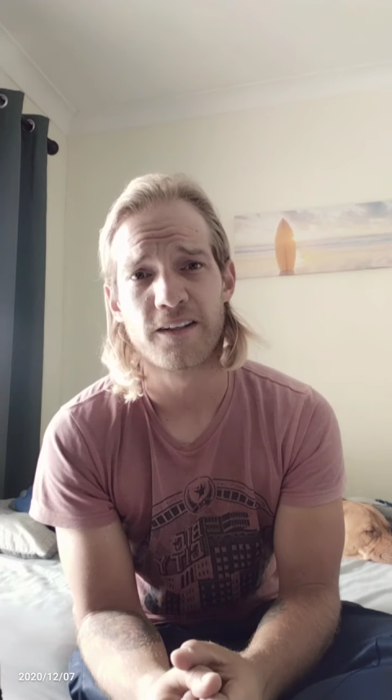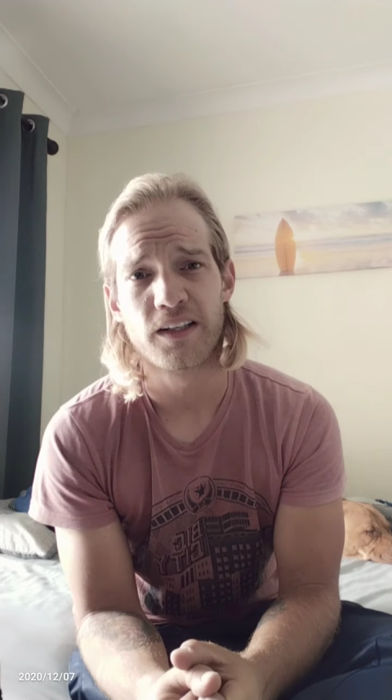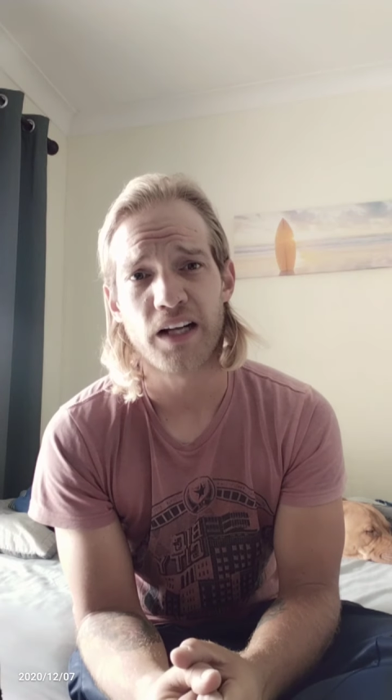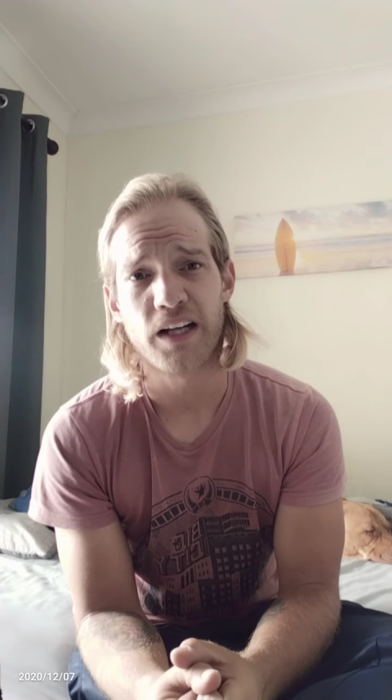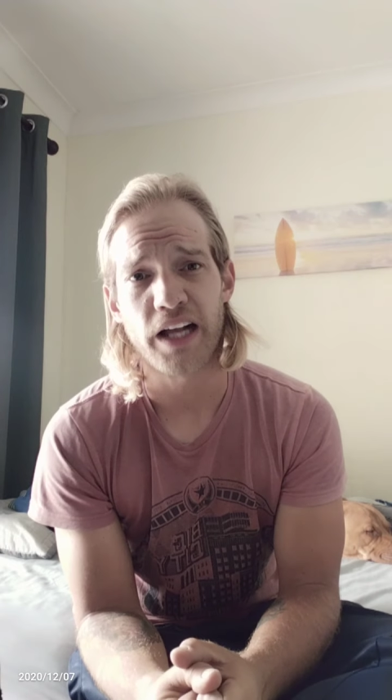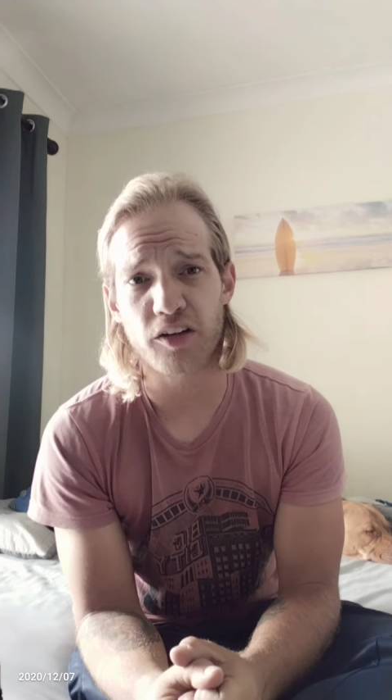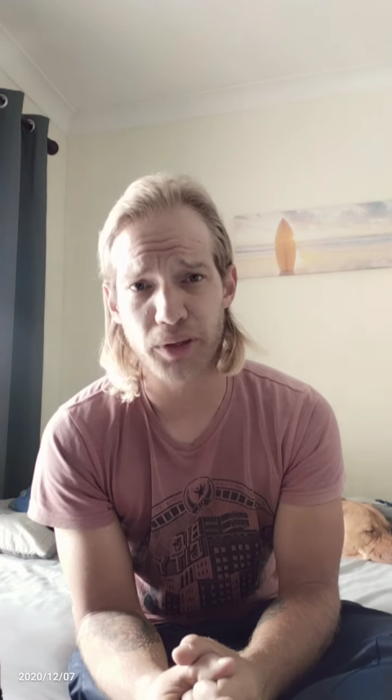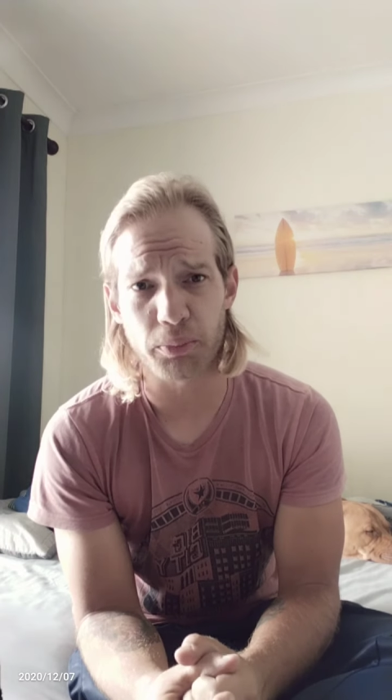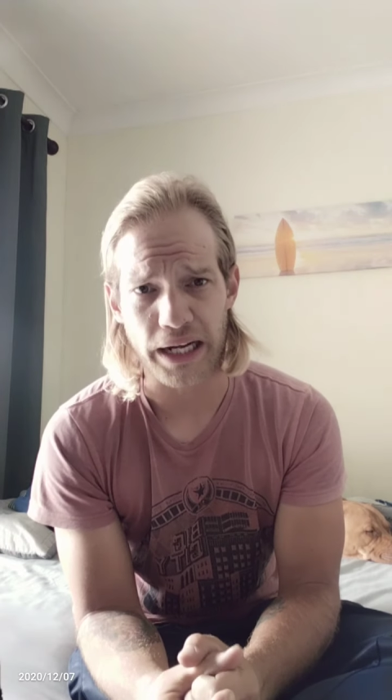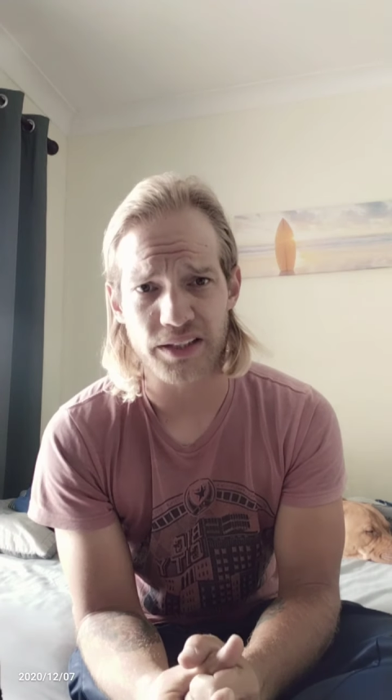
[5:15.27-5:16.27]
And I've been a
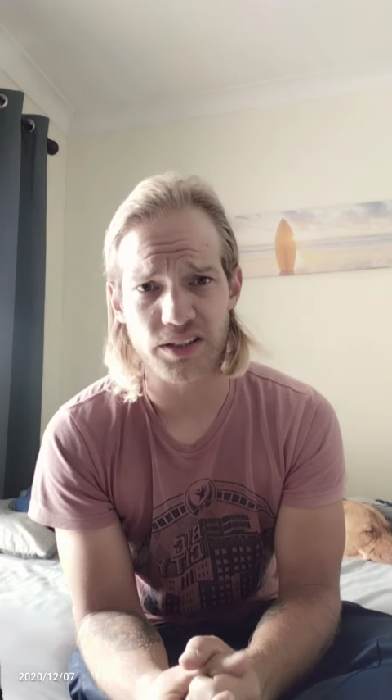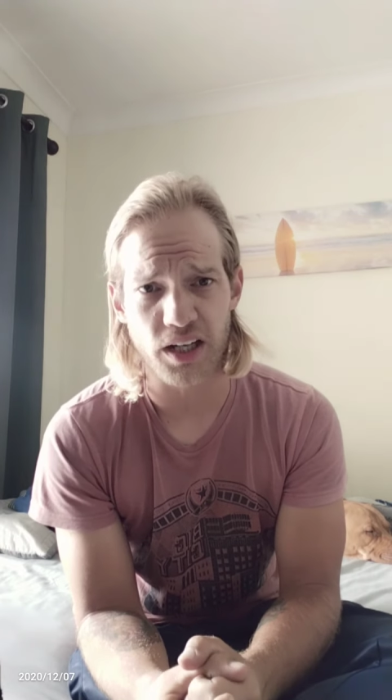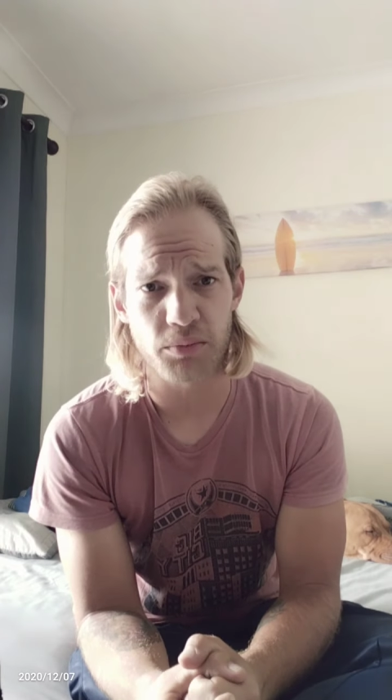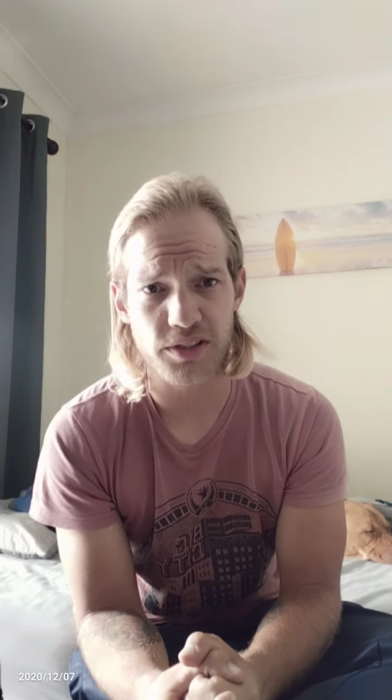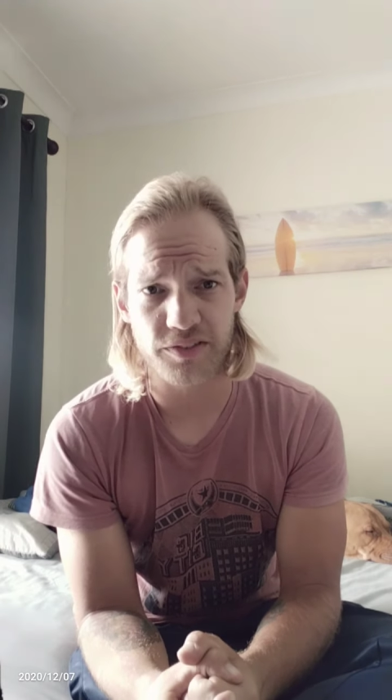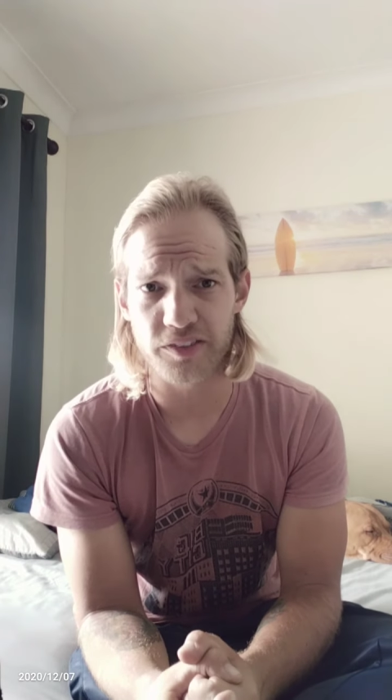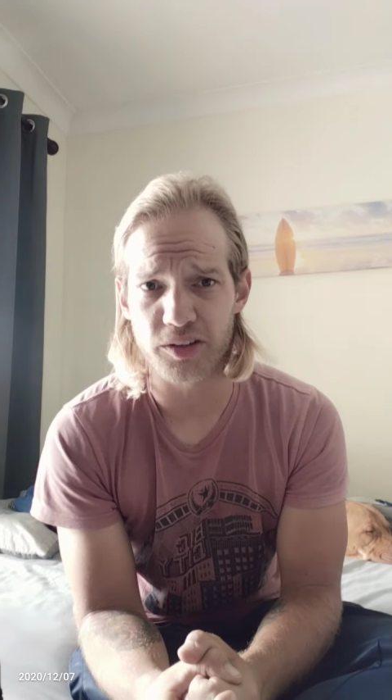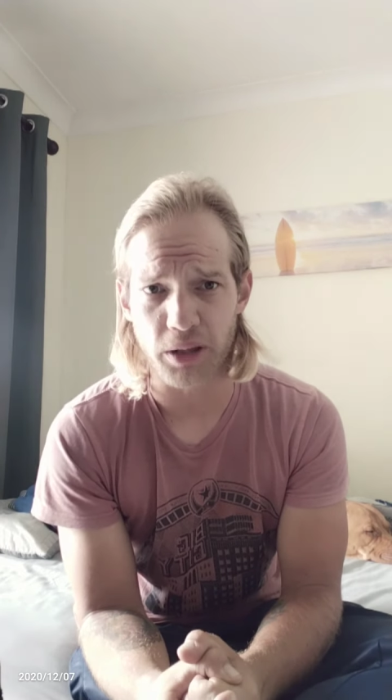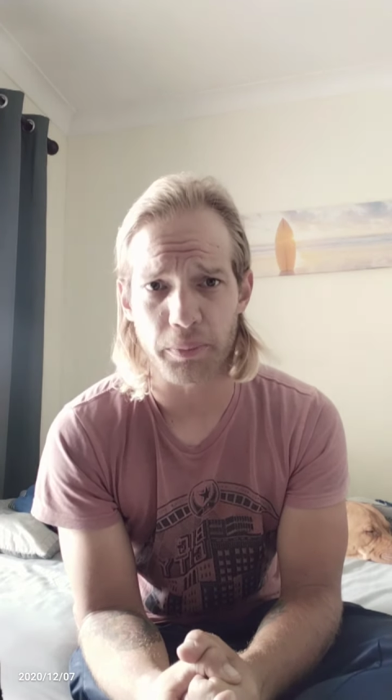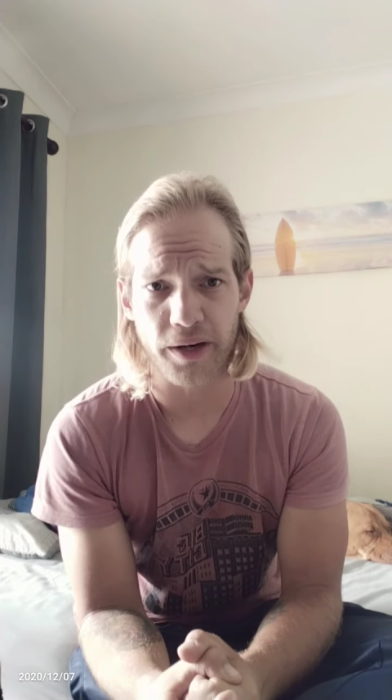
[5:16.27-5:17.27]
brat at times. I've given
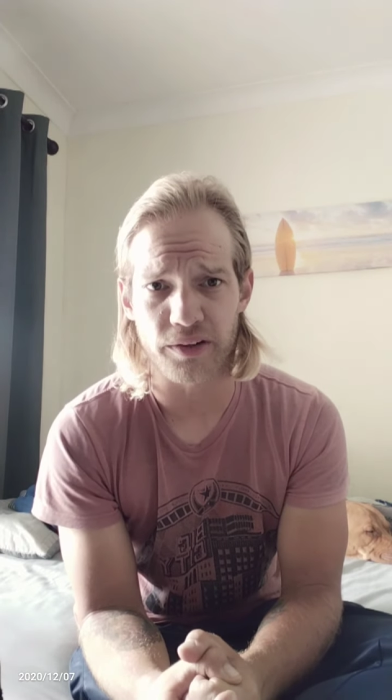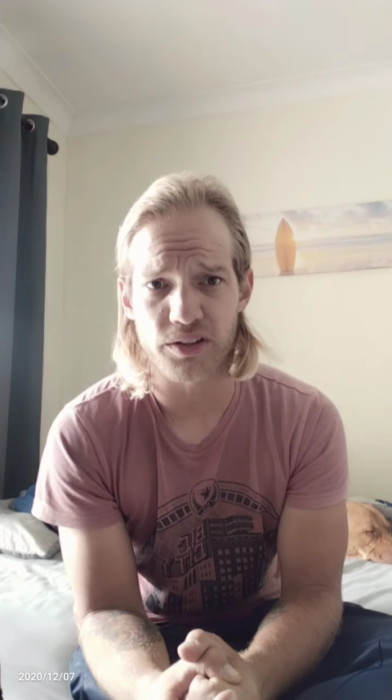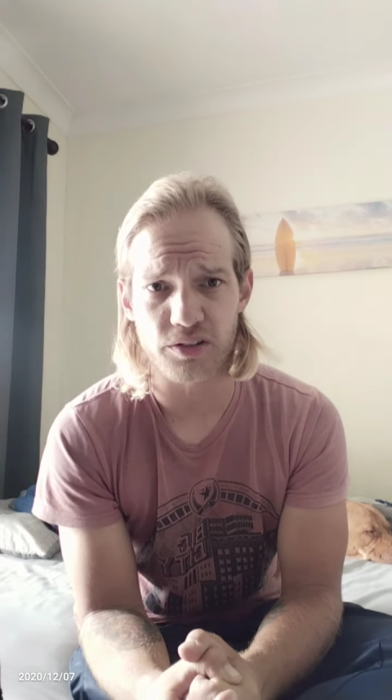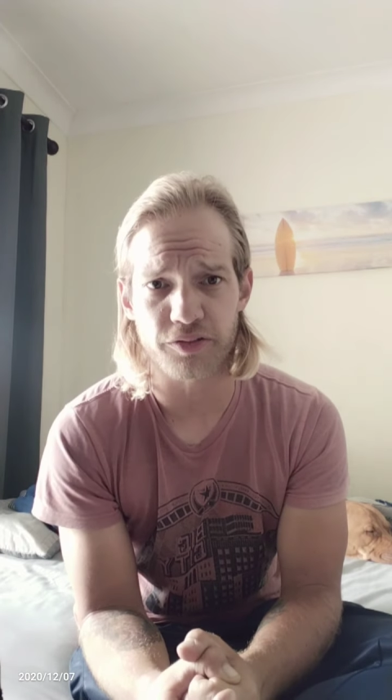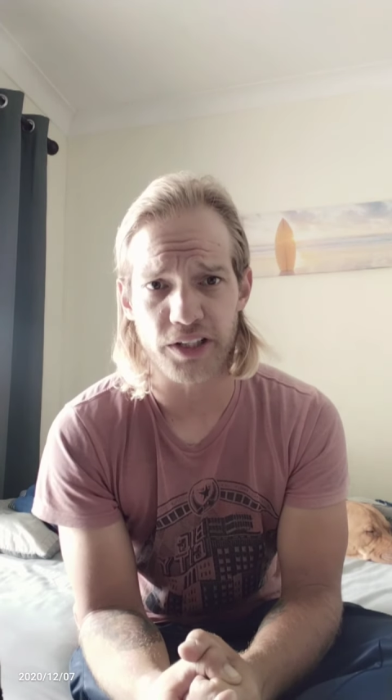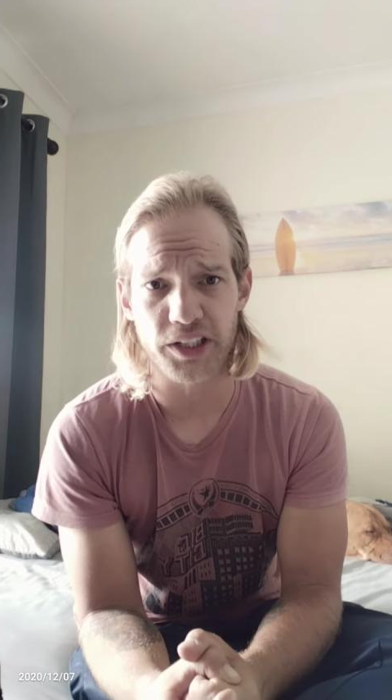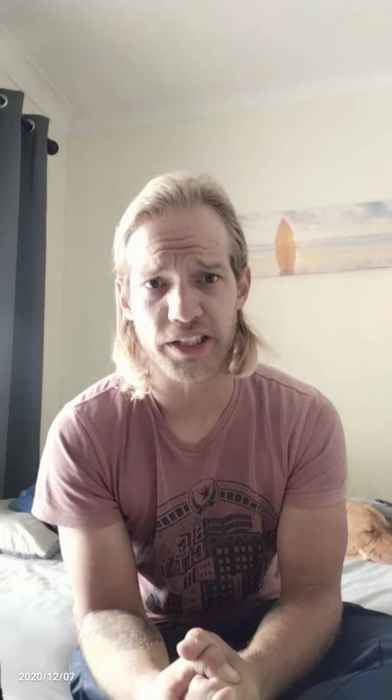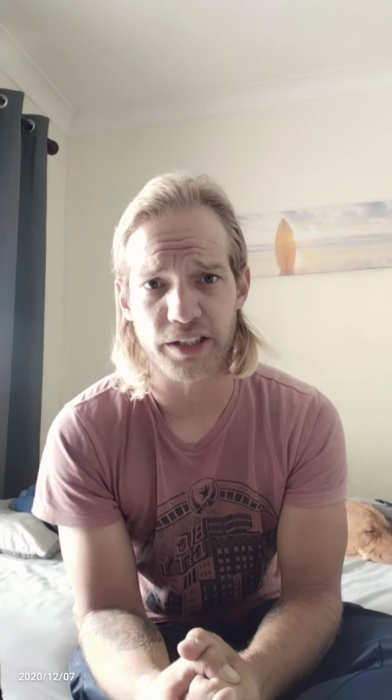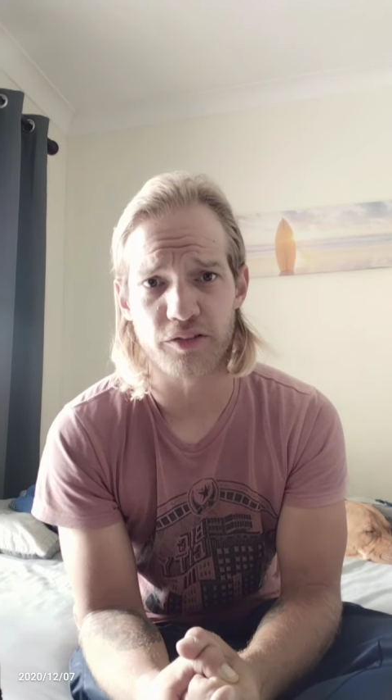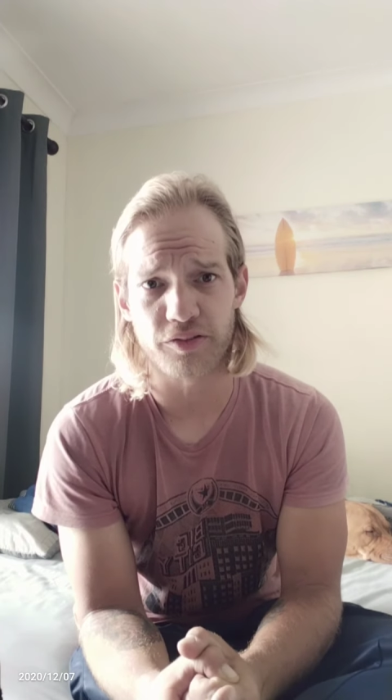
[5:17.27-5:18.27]
my parents a fair
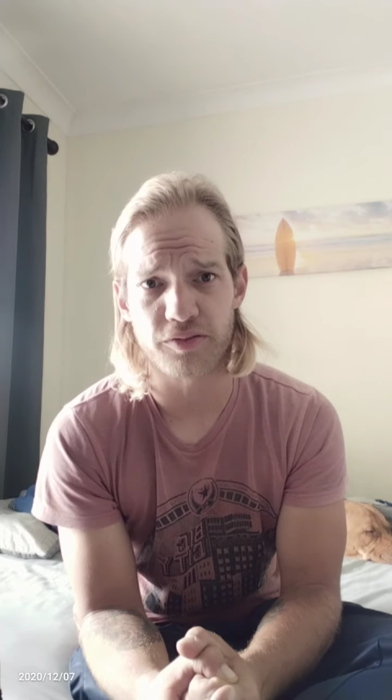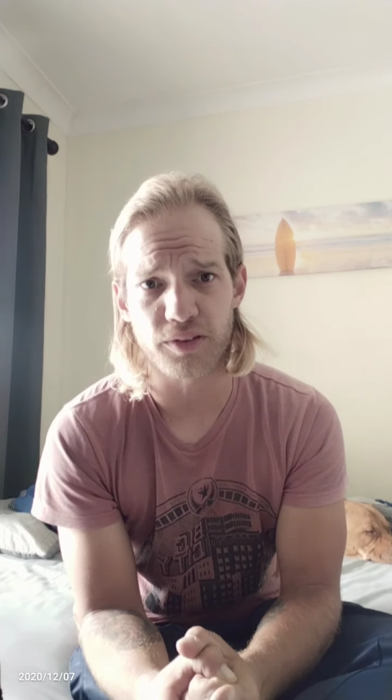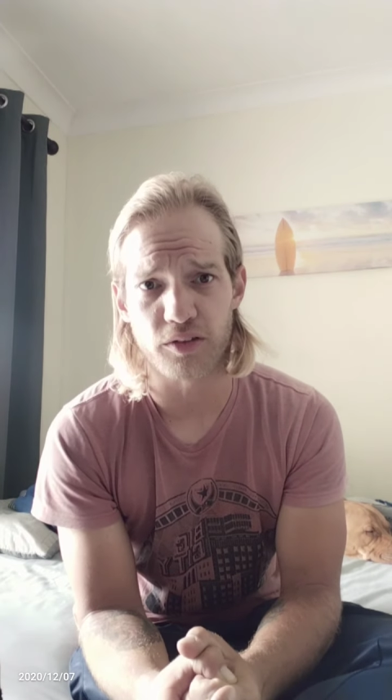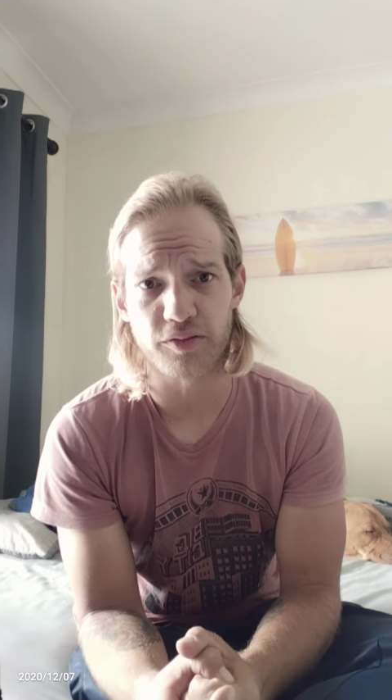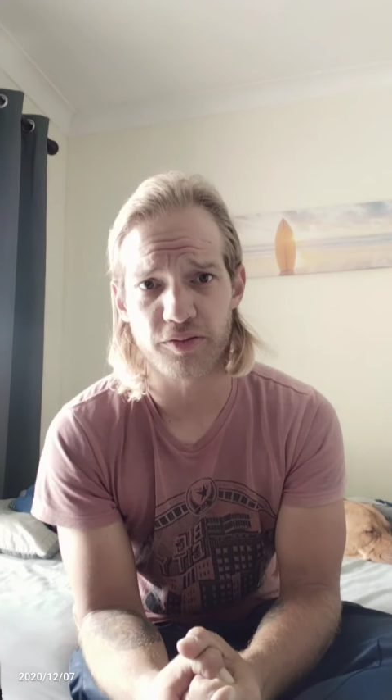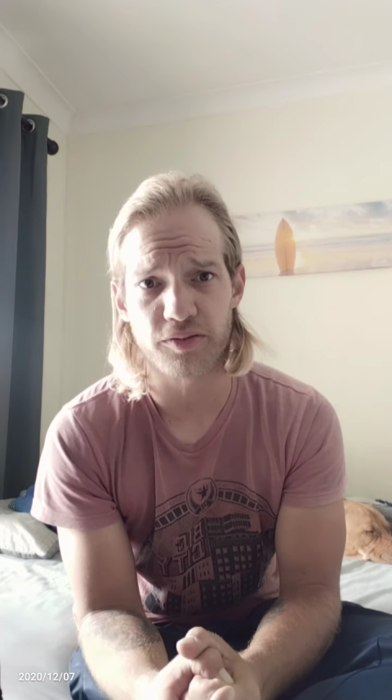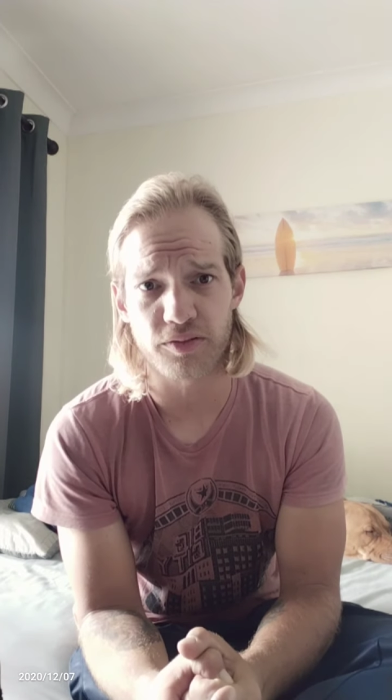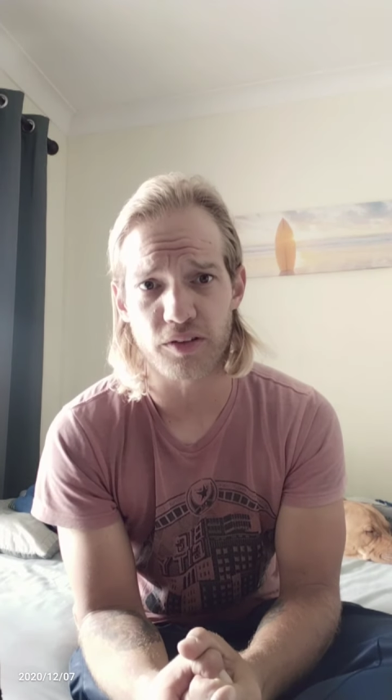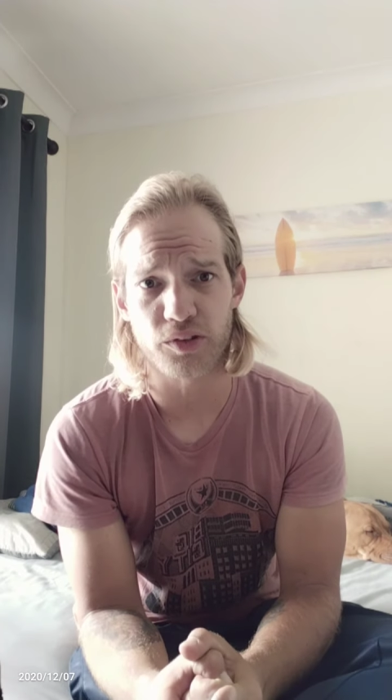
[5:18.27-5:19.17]
share of